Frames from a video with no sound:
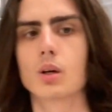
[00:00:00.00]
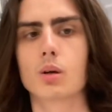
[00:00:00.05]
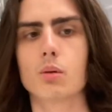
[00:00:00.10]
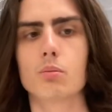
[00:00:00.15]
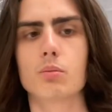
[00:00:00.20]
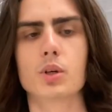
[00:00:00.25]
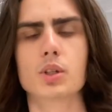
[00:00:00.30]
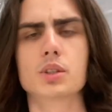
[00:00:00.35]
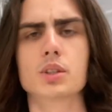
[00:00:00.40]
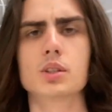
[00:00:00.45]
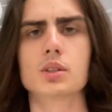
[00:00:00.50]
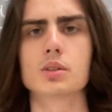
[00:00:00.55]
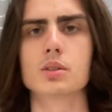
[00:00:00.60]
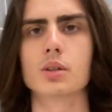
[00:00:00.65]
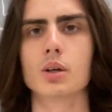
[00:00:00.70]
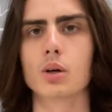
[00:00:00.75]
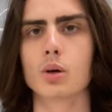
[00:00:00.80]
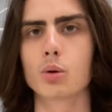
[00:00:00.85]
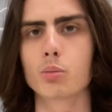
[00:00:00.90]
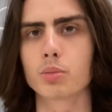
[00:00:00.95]
but it's
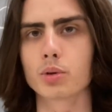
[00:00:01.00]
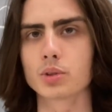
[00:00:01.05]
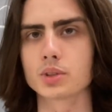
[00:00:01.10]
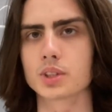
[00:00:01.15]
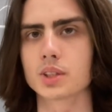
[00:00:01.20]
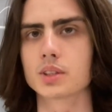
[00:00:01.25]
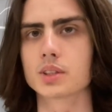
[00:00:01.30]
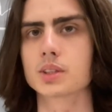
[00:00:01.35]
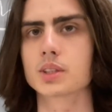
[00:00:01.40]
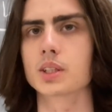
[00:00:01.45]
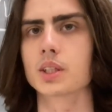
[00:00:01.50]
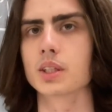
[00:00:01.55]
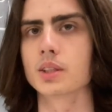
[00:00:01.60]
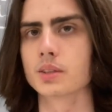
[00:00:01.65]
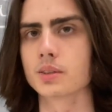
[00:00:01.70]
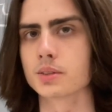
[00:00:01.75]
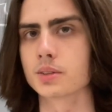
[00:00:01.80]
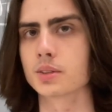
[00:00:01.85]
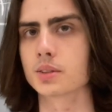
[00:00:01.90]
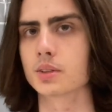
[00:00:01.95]
the opposite
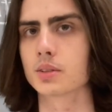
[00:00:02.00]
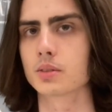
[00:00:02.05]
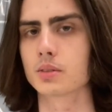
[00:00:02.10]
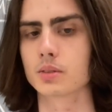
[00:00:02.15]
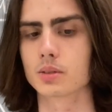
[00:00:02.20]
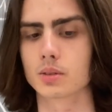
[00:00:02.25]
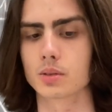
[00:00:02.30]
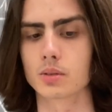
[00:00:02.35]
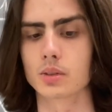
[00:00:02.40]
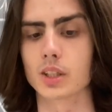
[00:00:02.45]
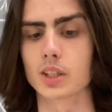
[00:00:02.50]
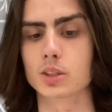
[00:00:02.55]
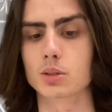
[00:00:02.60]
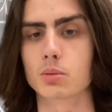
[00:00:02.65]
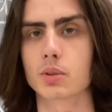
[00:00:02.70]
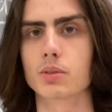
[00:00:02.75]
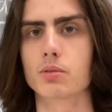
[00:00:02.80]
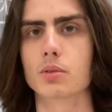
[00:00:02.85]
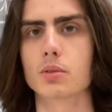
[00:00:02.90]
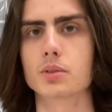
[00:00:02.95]
skills. So that's
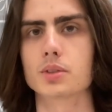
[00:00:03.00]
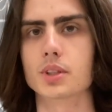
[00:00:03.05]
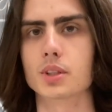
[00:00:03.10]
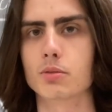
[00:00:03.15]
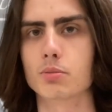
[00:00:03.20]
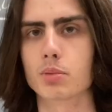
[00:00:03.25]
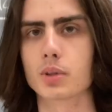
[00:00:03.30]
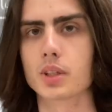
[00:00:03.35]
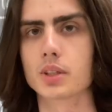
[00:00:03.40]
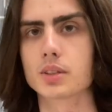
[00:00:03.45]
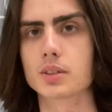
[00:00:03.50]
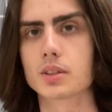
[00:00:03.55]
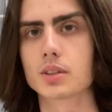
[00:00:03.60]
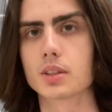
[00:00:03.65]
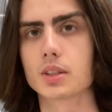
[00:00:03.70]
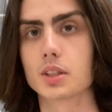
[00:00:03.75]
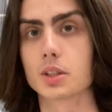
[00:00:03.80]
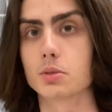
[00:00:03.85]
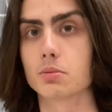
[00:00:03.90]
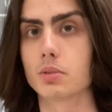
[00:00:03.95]
why for self-pres
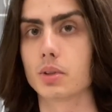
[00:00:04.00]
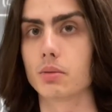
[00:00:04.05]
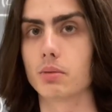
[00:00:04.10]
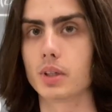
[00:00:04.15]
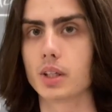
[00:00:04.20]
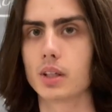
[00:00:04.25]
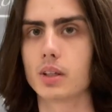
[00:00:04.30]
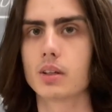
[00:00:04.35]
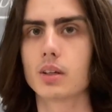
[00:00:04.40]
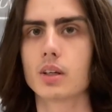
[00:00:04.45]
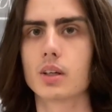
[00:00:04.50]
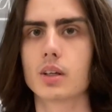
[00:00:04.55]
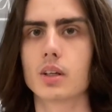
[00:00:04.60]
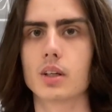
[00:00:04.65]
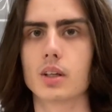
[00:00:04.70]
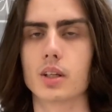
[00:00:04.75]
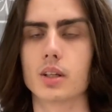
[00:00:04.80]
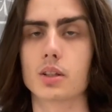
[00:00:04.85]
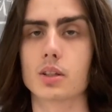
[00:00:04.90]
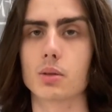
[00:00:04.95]
is very,
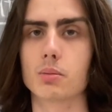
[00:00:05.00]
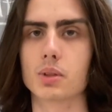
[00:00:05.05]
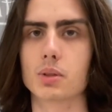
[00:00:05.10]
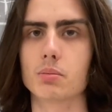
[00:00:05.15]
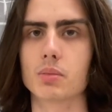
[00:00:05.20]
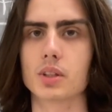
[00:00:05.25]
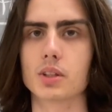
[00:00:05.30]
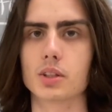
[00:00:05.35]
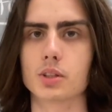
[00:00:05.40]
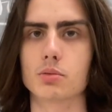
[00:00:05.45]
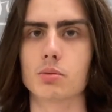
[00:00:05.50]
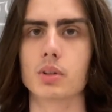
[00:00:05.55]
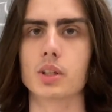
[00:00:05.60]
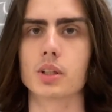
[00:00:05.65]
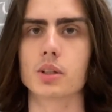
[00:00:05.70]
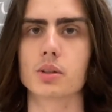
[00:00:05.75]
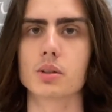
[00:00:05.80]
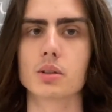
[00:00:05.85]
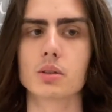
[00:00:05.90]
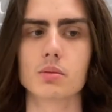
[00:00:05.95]
and commitment is really
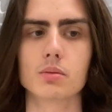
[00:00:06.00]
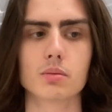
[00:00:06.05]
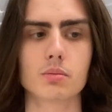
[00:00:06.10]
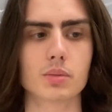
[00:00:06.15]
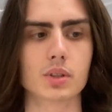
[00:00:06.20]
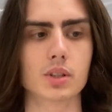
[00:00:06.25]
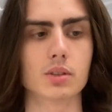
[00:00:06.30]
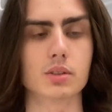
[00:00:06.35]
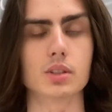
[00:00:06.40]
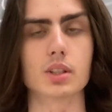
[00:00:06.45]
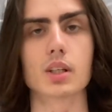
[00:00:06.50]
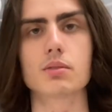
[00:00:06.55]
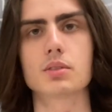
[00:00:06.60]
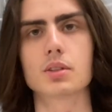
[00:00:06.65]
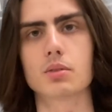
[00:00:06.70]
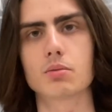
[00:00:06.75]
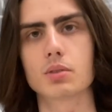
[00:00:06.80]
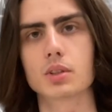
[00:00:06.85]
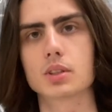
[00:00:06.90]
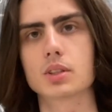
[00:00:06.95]
good, because they have
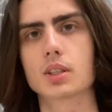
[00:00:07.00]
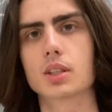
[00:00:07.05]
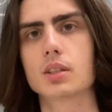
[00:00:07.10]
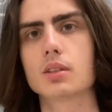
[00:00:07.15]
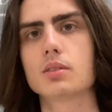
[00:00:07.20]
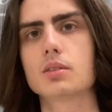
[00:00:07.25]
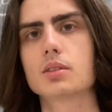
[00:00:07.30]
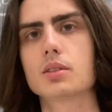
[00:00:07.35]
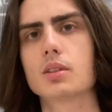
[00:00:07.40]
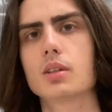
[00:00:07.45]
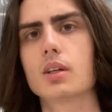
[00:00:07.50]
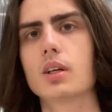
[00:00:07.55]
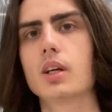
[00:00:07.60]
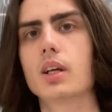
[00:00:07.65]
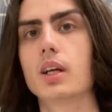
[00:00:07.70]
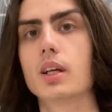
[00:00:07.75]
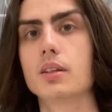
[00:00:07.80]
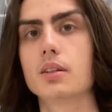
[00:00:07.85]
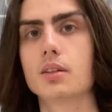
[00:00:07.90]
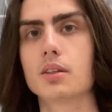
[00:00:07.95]
different skills,
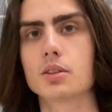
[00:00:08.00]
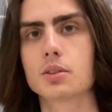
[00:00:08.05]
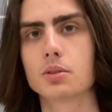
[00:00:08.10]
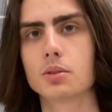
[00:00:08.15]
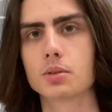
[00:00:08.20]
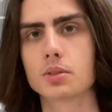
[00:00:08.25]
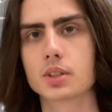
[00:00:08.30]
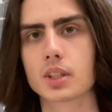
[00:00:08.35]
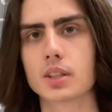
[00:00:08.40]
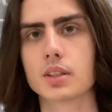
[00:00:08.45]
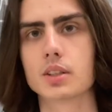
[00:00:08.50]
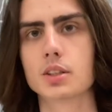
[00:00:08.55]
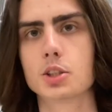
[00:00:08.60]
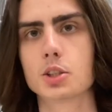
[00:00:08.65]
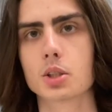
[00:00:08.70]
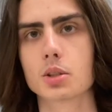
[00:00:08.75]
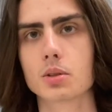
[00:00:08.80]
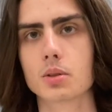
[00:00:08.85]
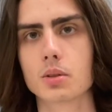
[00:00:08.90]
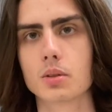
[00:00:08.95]
and they understand each
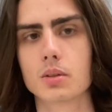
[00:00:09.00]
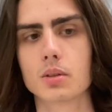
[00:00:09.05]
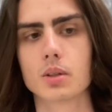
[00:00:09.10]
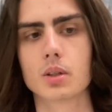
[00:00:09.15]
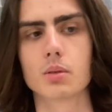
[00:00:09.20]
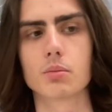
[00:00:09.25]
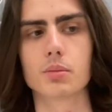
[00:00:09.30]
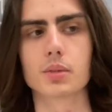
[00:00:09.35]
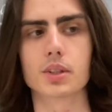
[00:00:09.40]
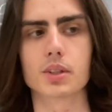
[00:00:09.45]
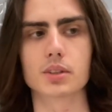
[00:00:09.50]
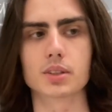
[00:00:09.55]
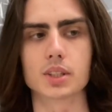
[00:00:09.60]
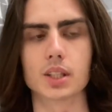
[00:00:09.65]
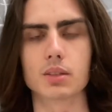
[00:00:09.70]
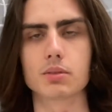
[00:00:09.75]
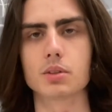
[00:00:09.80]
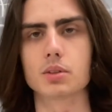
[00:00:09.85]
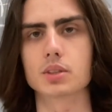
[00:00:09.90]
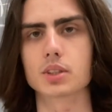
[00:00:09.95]
other, because they
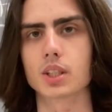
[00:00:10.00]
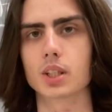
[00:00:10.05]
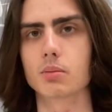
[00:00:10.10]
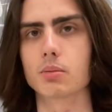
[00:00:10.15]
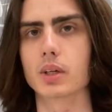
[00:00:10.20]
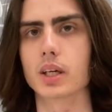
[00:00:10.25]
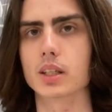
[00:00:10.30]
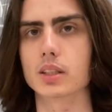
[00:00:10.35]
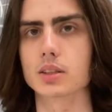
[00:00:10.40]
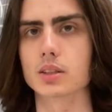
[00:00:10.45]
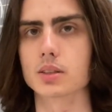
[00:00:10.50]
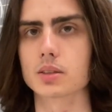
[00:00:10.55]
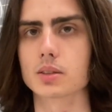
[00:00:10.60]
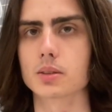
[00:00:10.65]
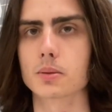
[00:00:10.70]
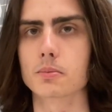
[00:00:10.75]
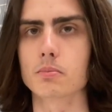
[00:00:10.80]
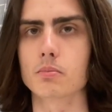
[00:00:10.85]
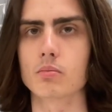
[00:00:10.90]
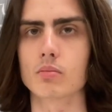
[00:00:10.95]
have the same axis.
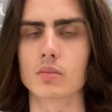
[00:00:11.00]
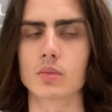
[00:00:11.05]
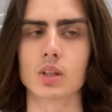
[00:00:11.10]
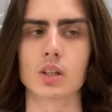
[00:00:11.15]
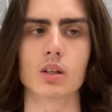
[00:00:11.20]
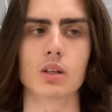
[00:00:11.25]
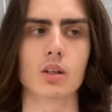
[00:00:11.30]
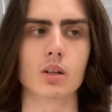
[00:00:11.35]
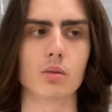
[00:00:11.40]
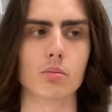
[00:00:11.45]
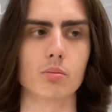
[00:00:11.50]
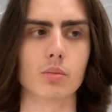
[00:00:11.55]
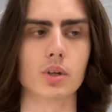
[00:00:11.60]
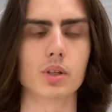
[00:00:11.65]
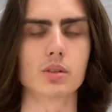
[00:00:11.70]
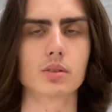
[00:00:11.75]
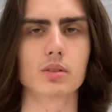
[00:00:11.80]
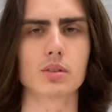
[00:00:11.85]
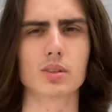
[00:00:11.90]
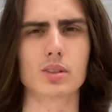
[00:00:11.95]

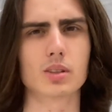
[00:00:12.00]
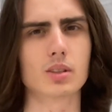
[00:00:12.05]
But